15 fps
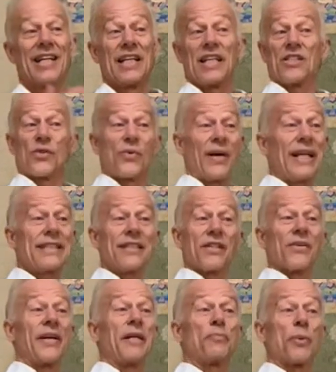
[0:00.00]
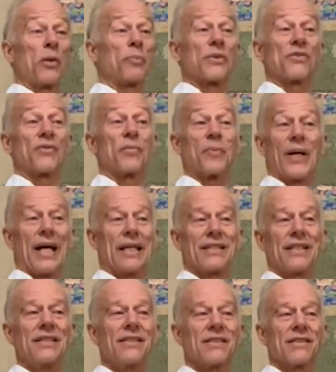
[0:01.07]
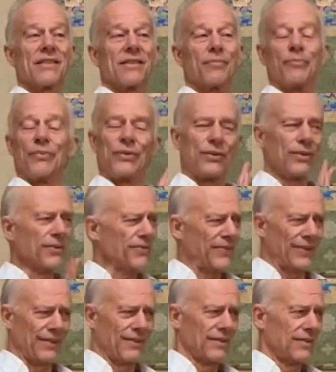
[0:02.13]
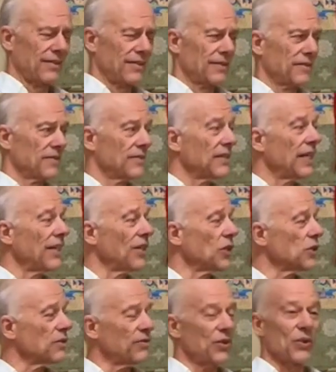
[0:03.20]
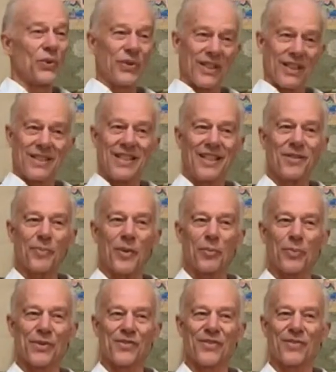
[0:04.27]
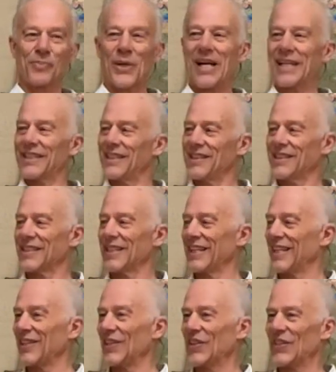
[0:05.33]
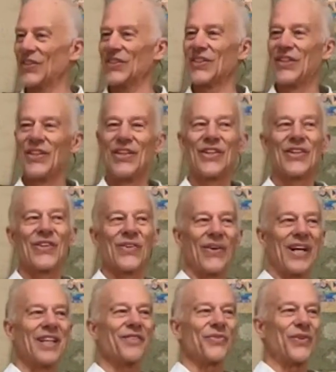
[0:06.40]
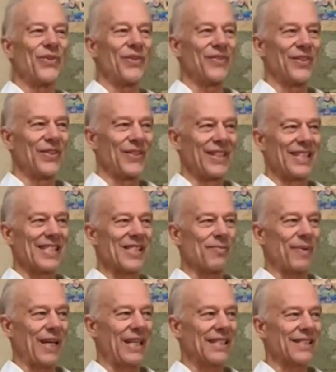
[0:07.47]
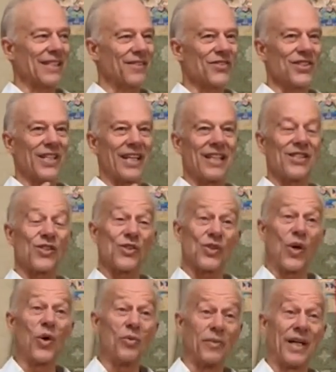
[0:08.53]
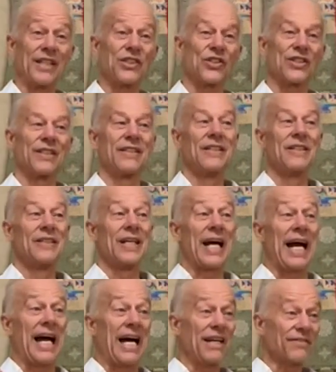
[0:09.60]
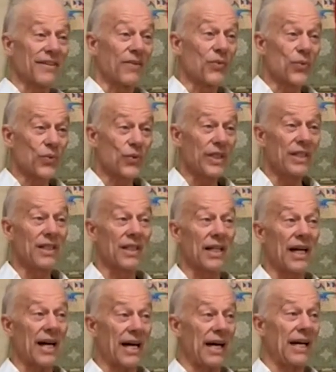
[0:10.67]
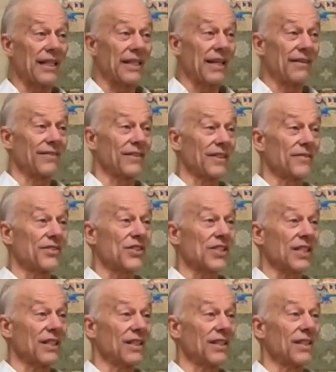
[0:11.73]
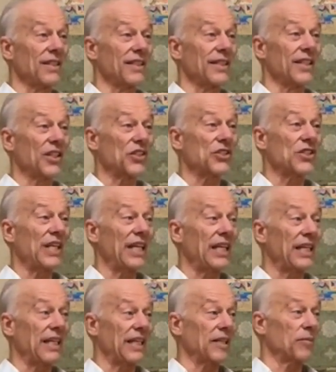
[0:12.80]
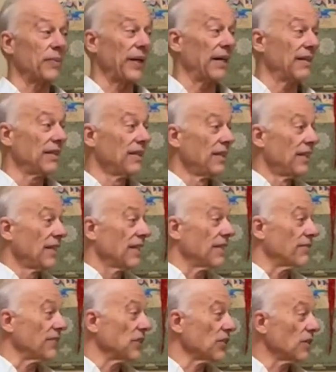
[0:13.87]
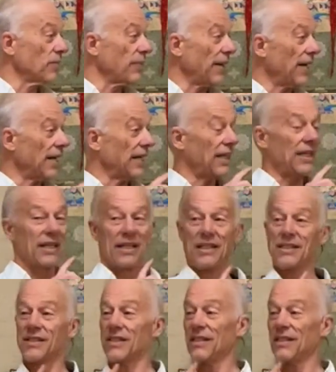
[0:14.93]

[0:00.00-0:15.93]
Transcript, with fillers: It's great to create purposeful practice, beautiful. And those of you who could teach purposeful practice, and I know there's quite a few of you in this space that have studied so much, have a real high level of skill and understanding about the physical body and its